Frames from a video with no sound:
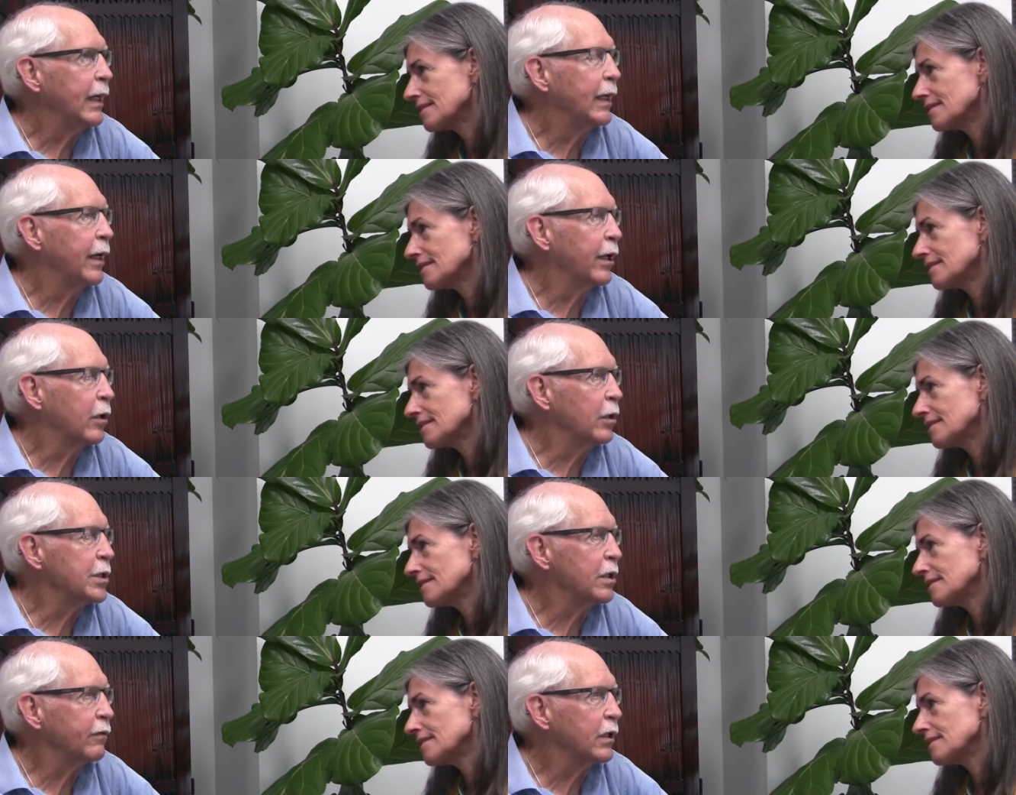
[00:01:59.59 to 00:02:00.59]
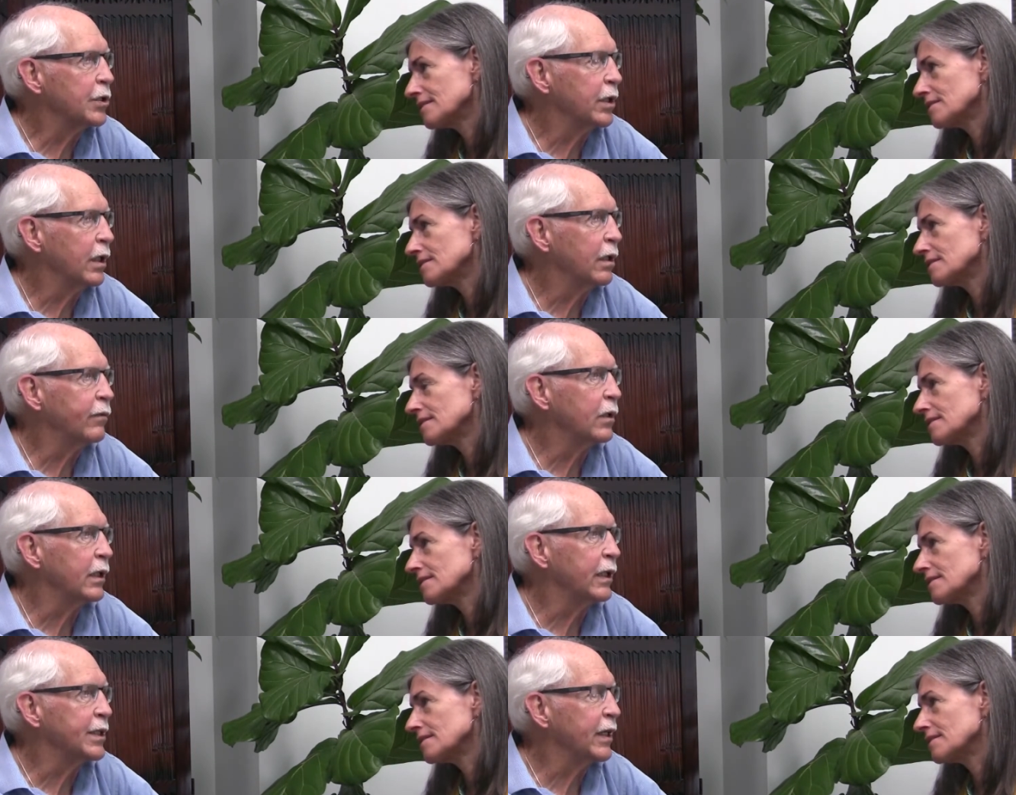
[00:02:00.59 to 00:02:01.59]
Speaker 1: Not only is it functioning
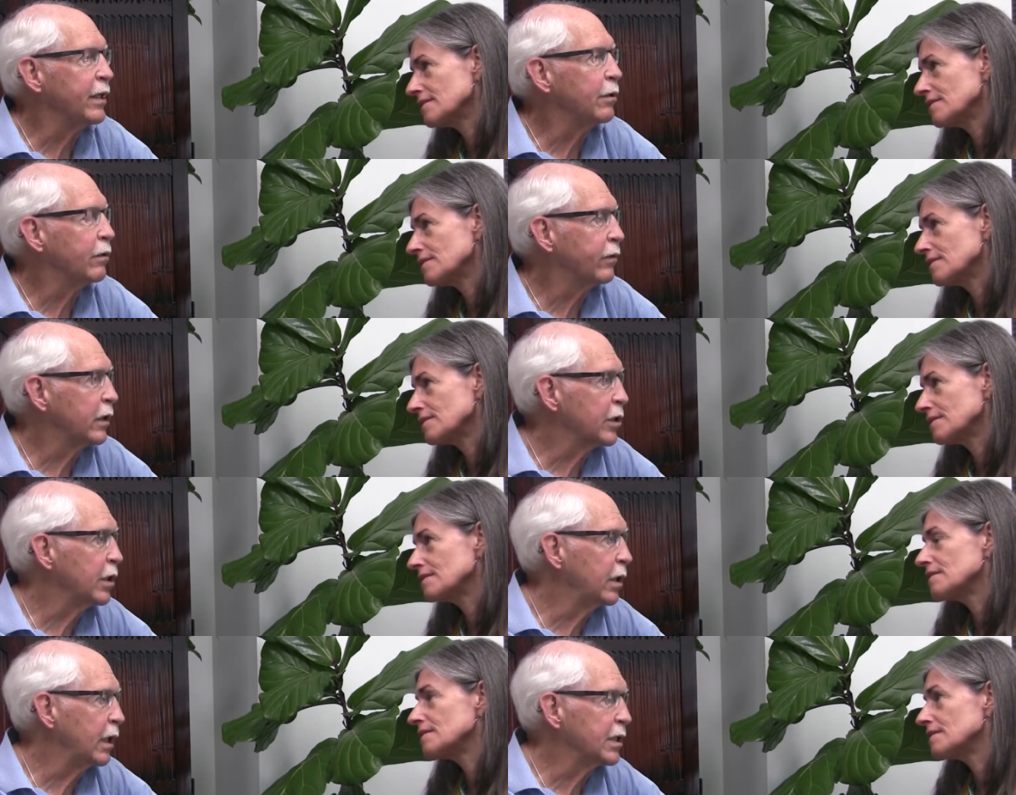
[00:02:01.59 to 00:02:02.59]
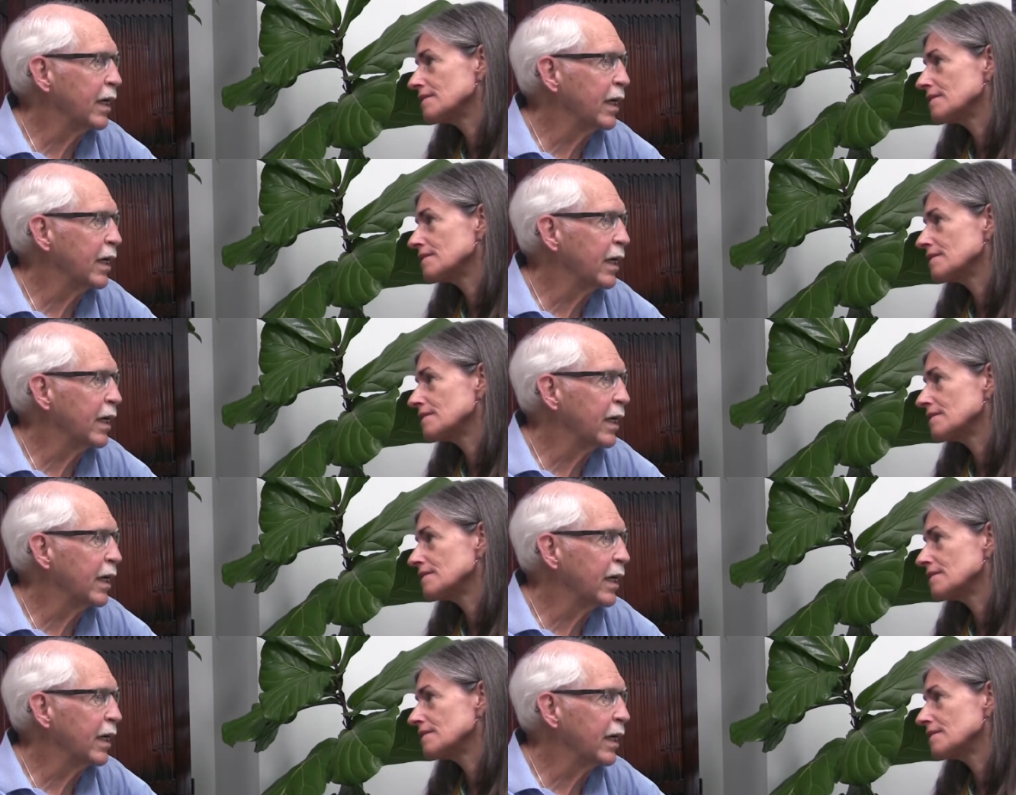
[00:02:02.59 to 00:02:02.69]
differently, it's under-functioning. It's